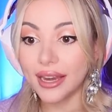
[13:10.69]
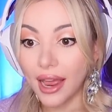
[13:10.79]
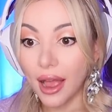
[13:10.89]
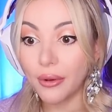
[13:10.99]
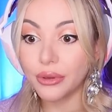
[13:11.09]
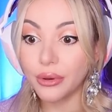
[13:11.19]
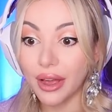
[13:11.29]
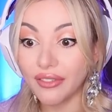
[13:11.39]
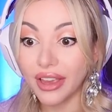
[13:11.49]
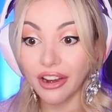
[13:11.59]
And now you
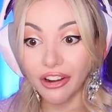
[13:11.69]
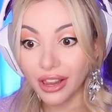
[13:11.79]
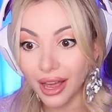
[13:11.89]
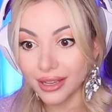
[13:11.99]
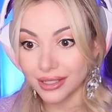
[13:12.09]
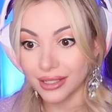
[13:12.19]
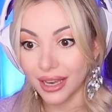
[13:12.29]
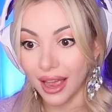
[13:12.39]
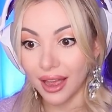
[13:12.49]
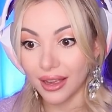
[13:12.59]
have a hair
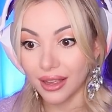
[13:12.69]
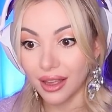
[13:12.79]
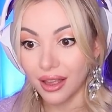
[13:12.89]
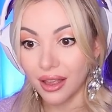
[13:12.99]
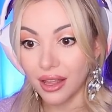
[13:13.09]
elastic hack.